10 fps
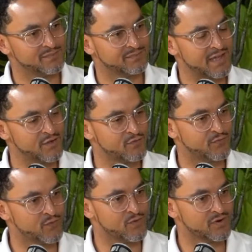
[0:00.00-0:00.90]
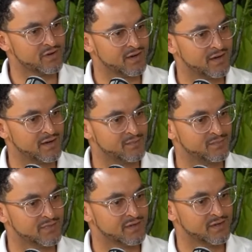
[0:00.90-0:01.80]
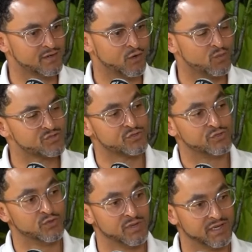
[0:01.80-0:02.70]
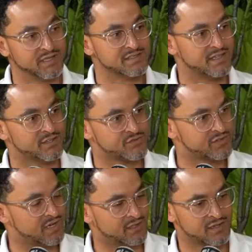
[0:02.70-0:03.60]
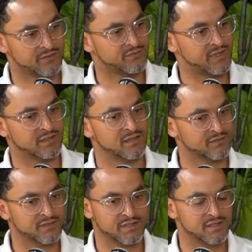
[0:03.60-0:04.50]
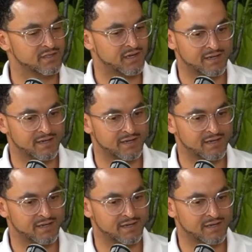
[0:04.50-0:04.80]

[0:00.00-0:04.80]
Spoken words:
Thank you for what you're doing in this industry. I love the